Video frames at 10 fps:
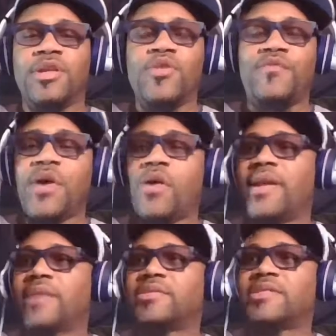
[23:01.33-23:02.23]
You
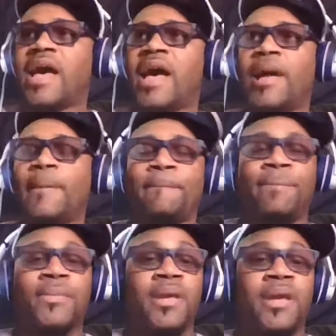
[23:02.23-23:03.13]
falling out the sky
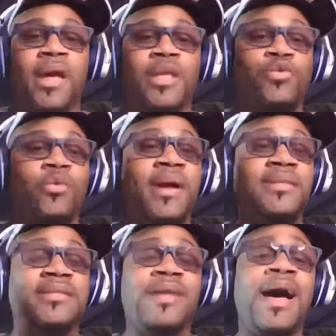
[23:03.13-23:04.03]
and you about
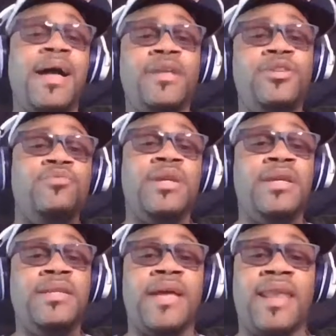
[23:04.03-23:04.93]
to die and you
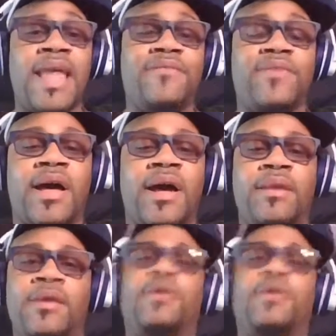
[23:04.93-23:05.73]
need that lifeline,